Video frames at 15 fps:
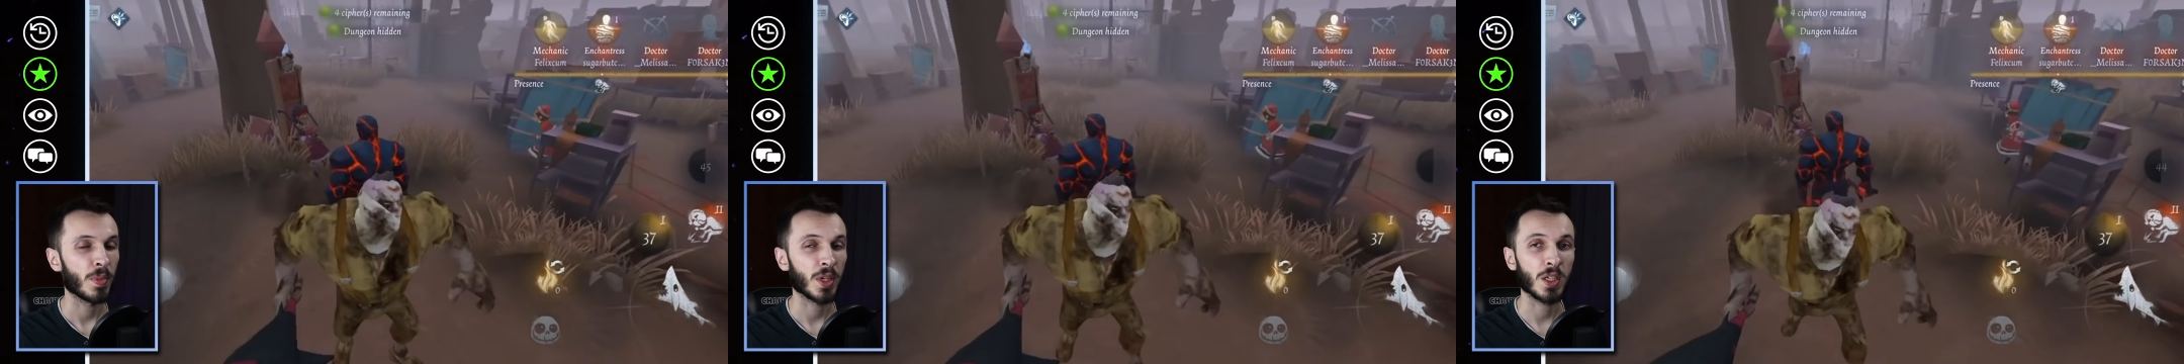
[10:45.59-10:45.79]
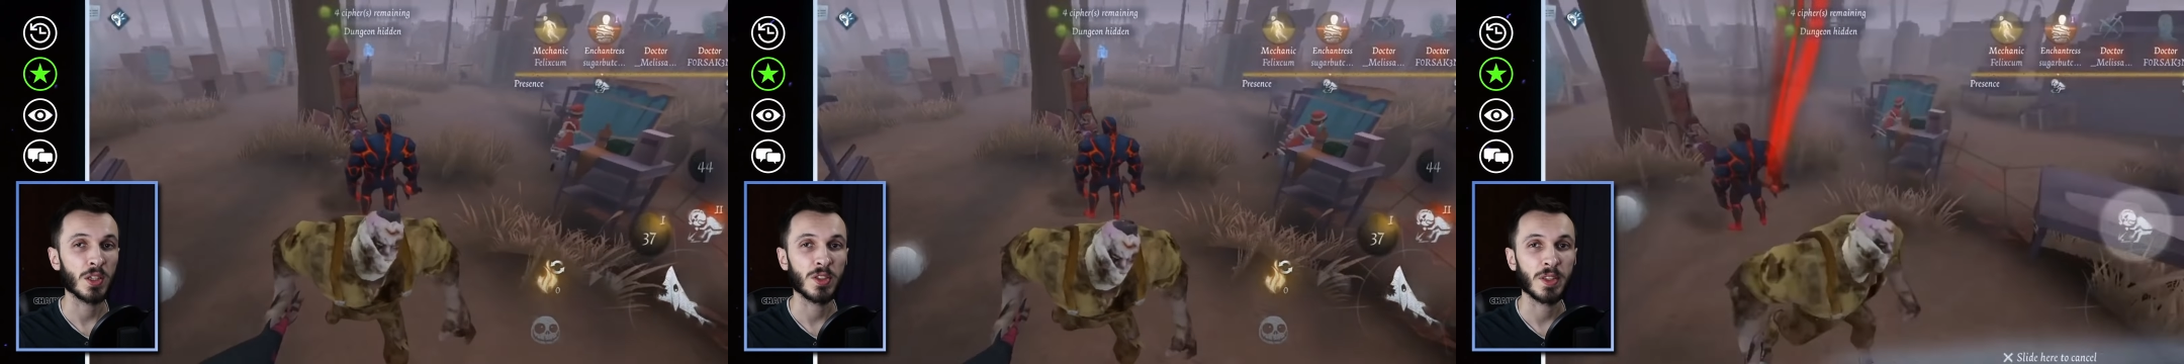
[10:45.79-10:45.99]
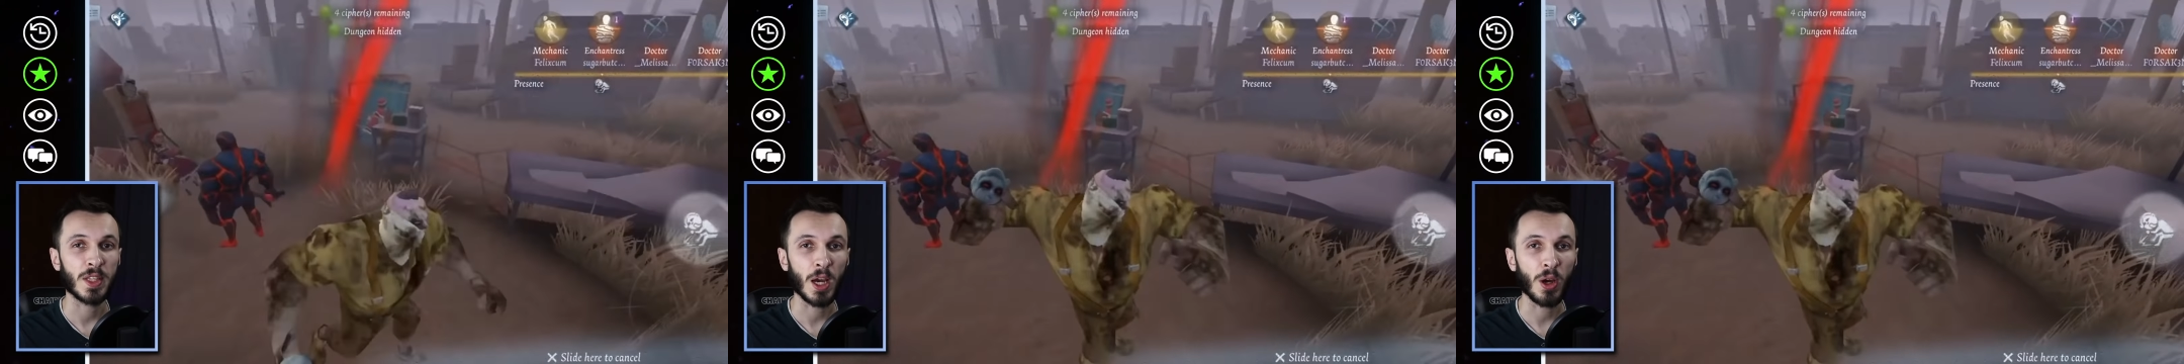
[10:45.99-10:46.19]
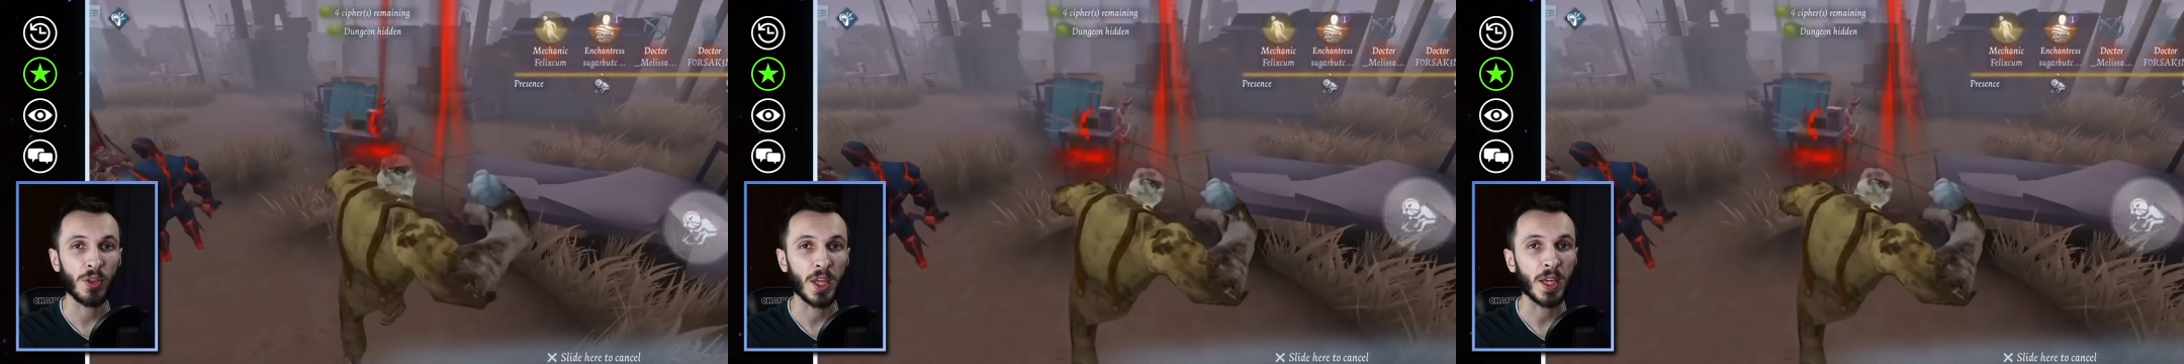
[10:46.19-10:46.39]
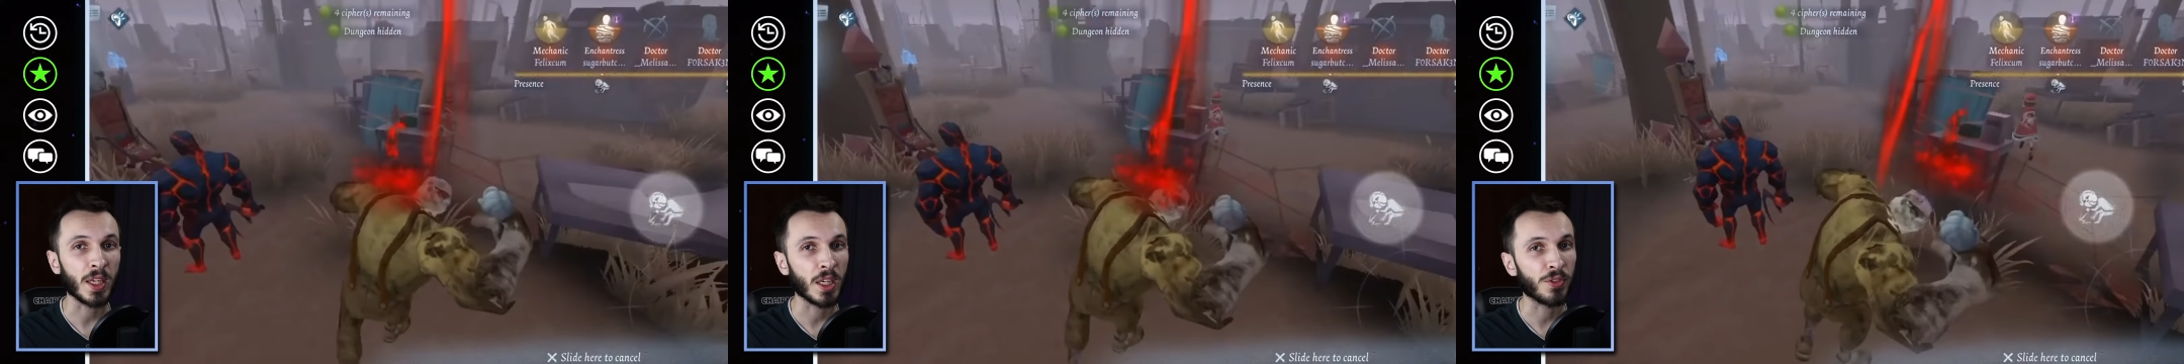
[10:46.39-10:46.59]
because now
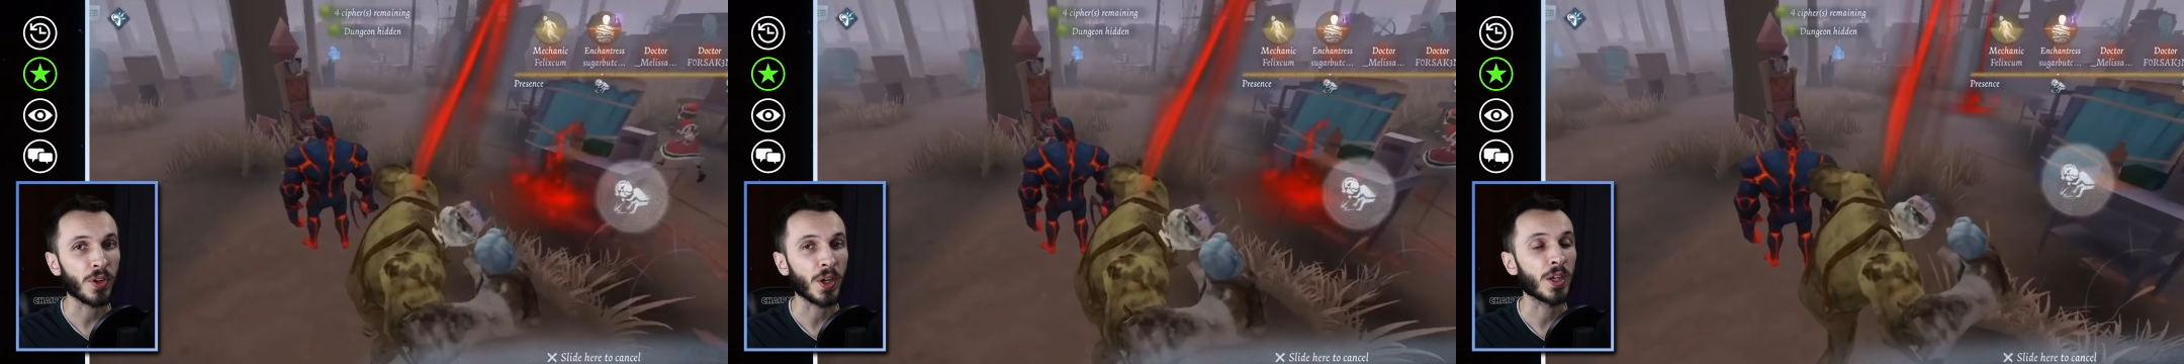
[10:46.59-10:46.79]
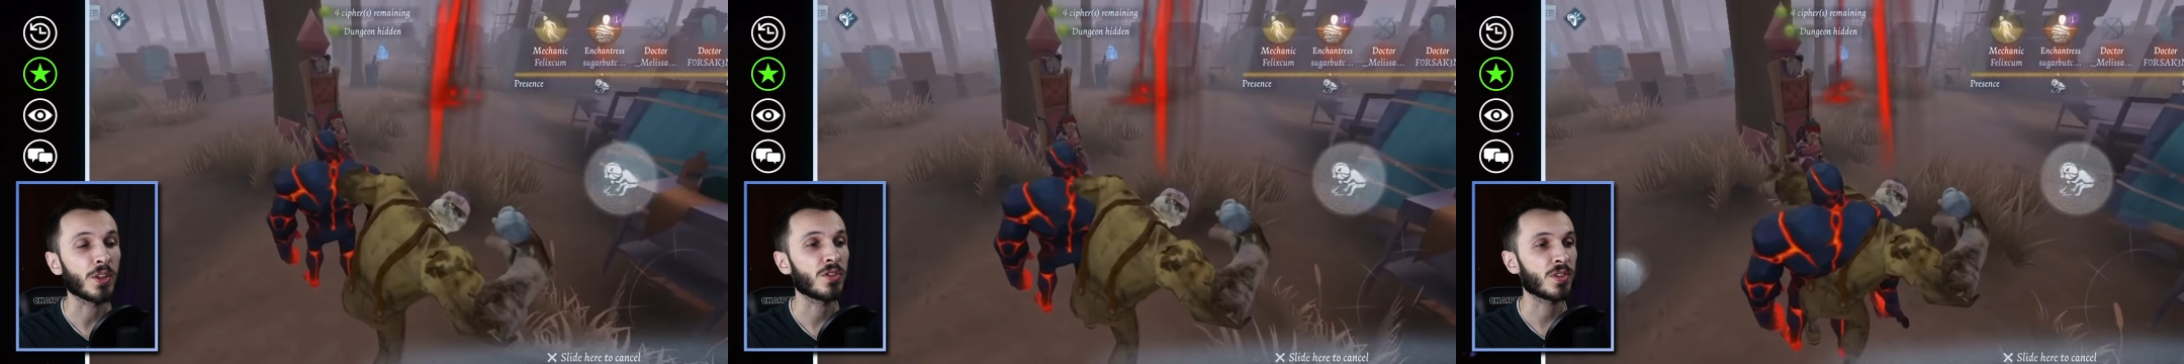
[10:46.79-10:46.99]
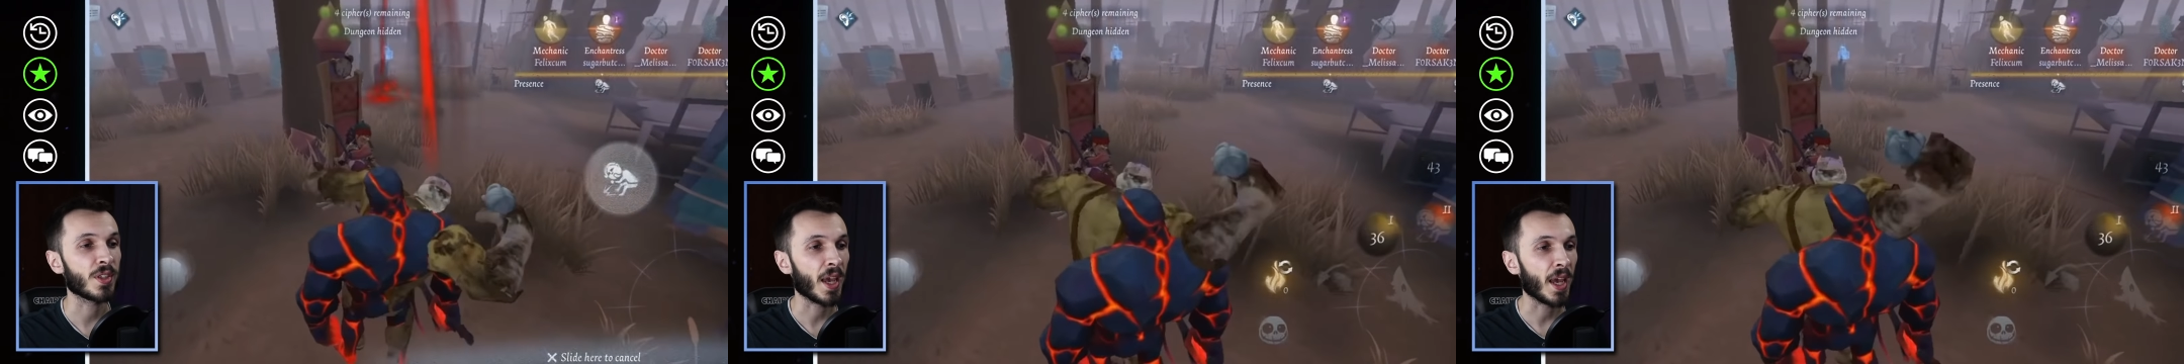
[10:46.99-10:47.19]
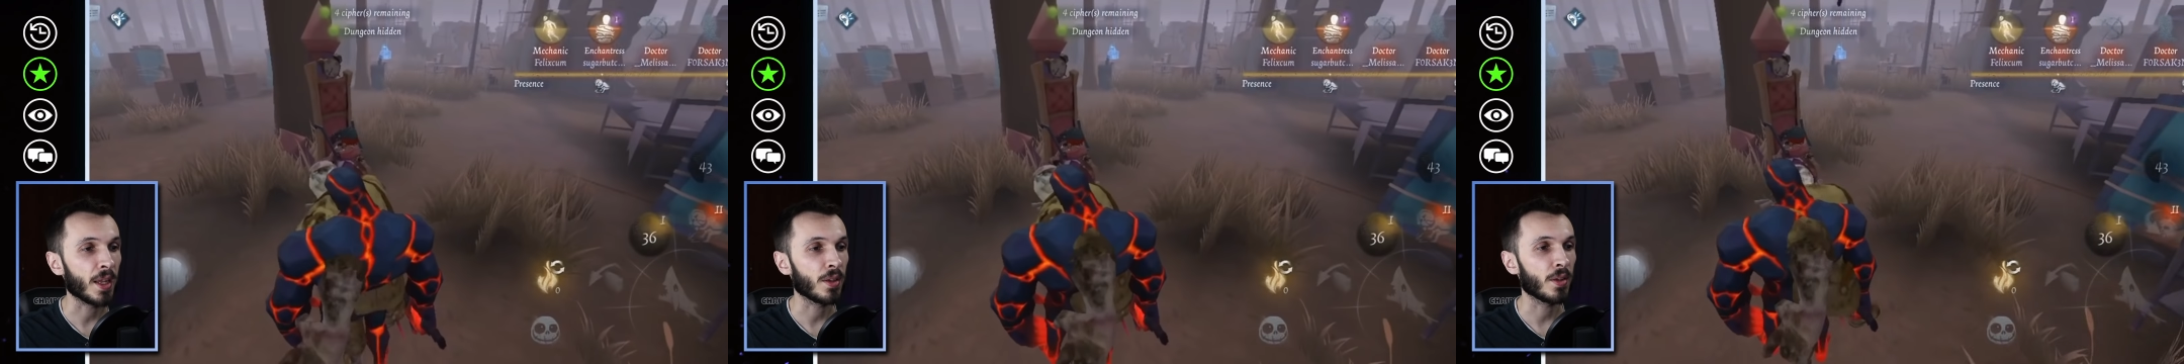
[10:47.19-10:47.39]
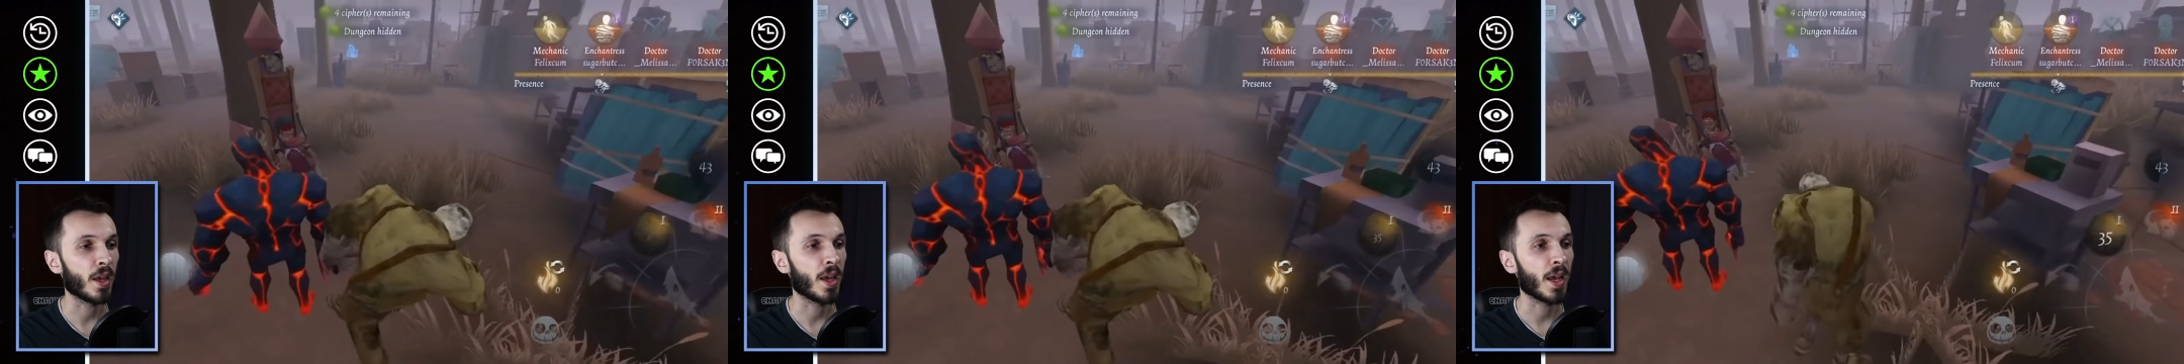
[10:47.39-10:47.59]
they give her
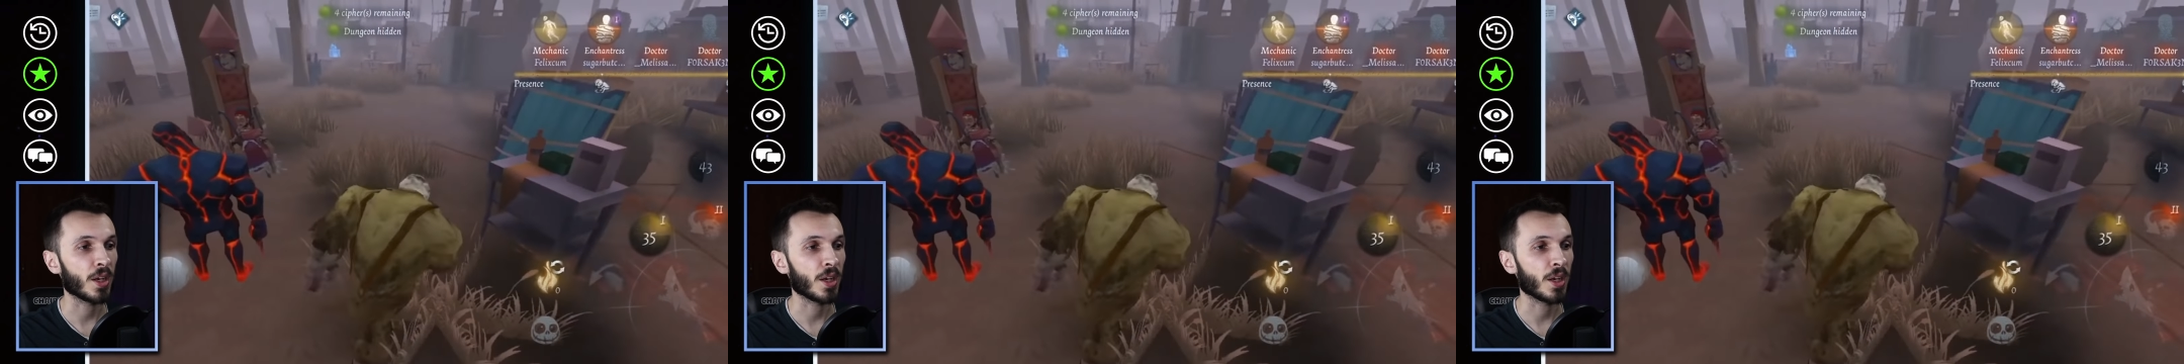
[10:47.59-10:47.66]
10